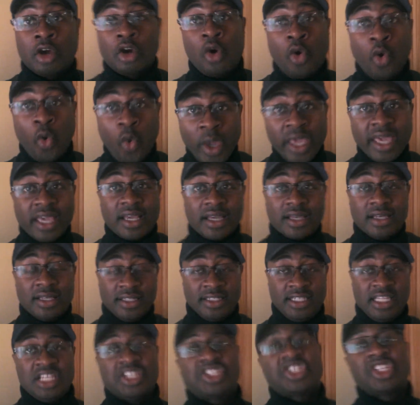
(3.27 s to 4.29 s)
quick
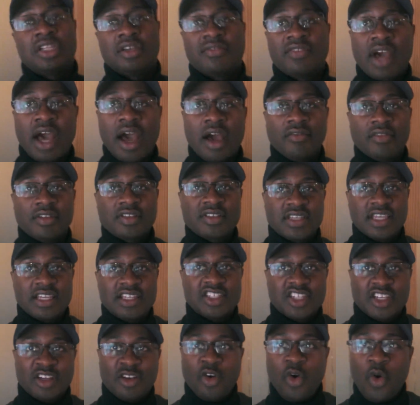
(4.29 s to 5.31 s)
edition of
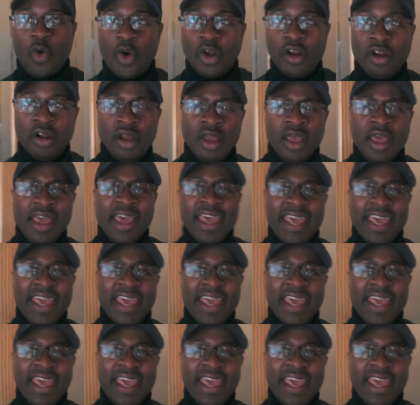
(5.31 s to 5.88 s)
Conversation Corner.